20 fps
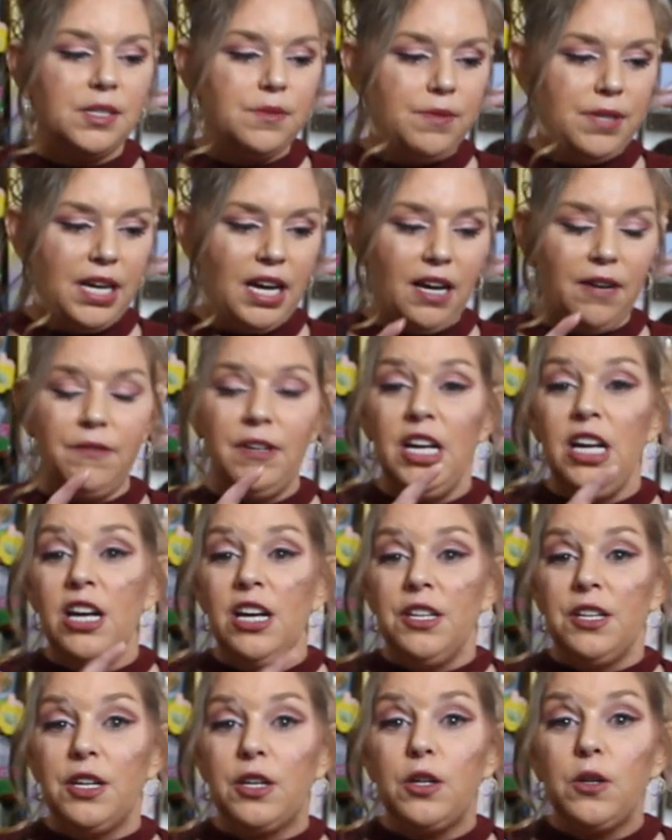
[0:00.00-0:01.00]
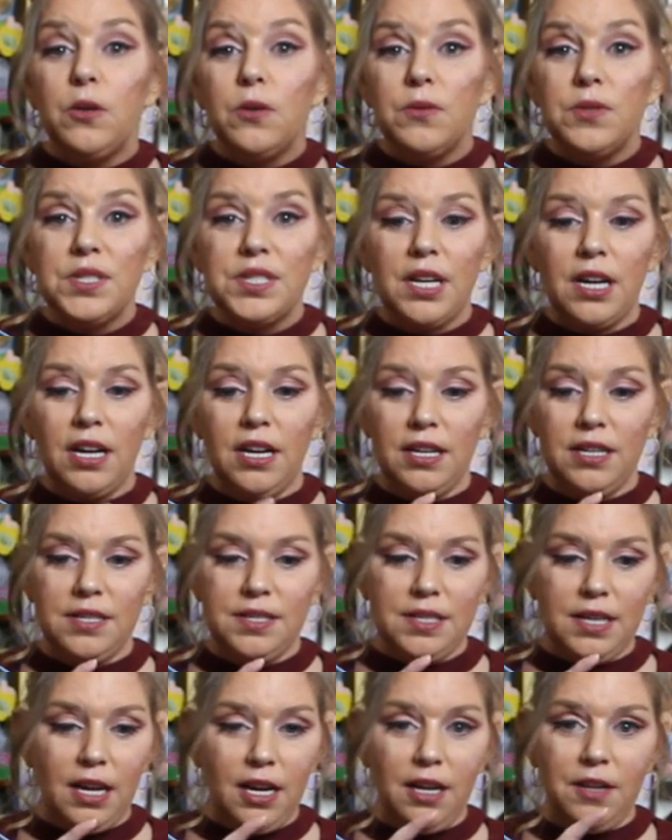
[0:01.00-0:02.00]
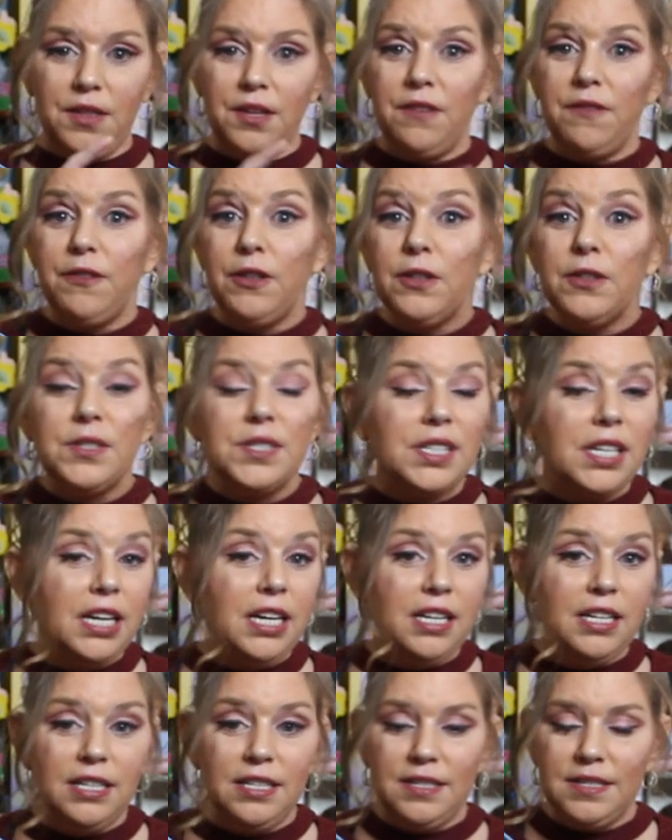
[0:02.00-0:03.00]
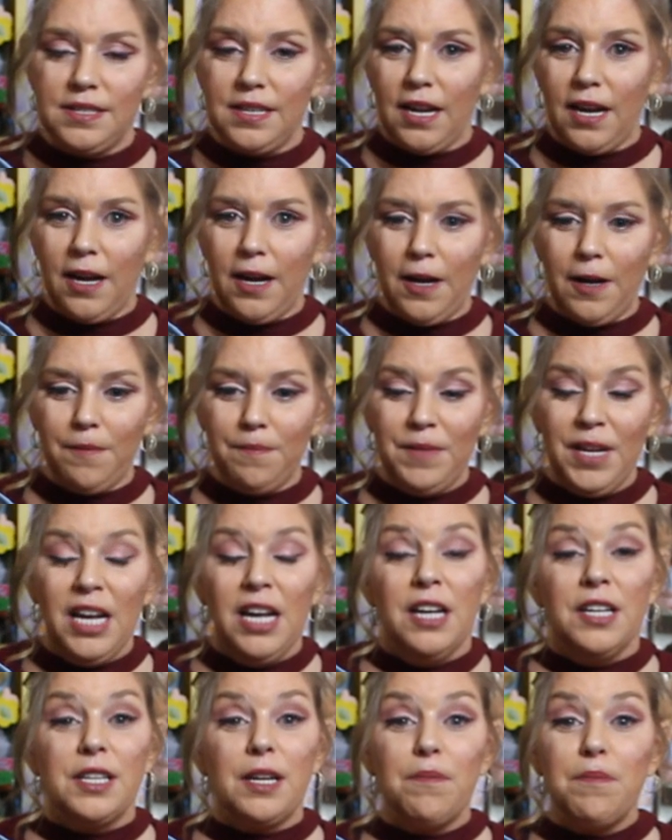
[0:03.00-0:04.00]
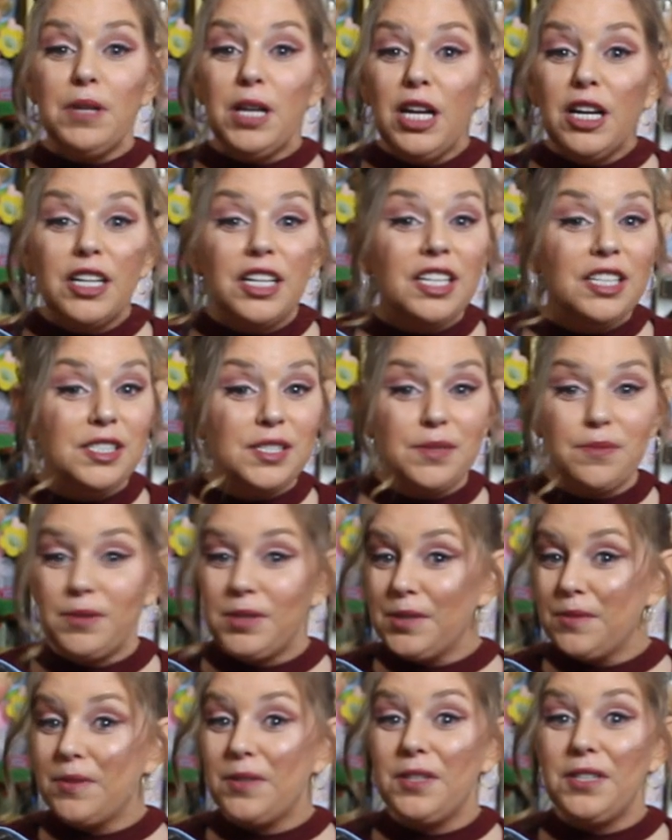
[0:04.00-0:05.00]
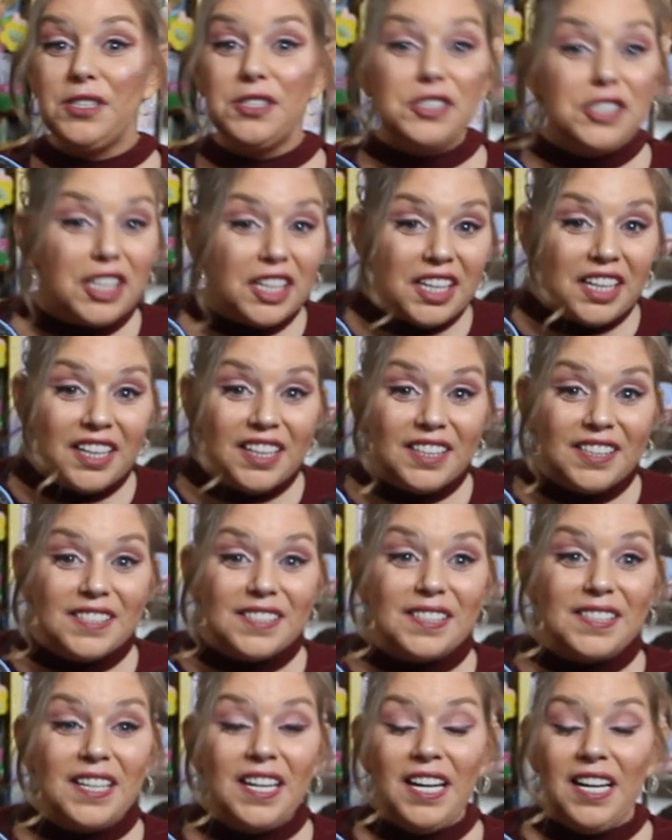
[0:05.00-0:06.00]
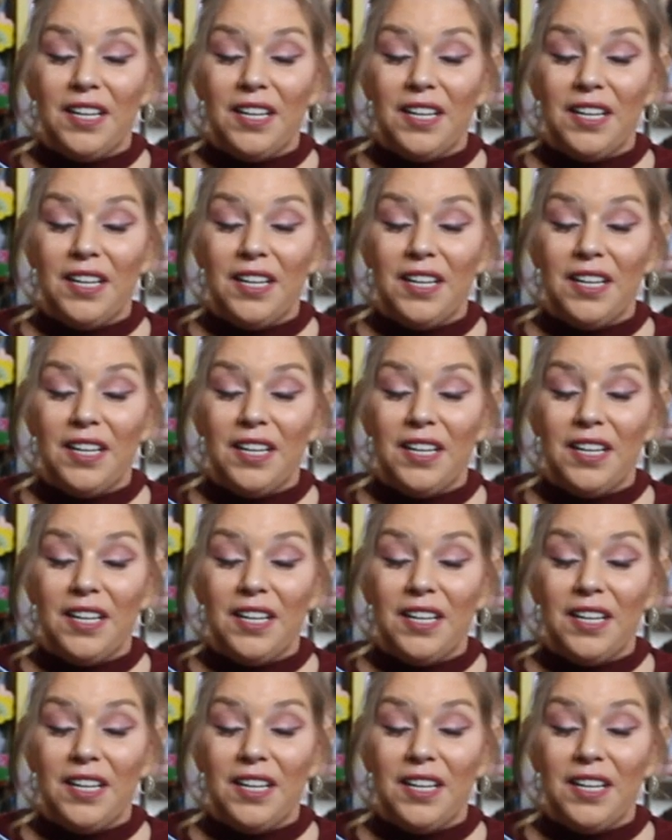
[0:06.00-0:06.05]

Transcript: We have the Koosas, uh, the Furskins, um, the Pluckets, which were the chickens.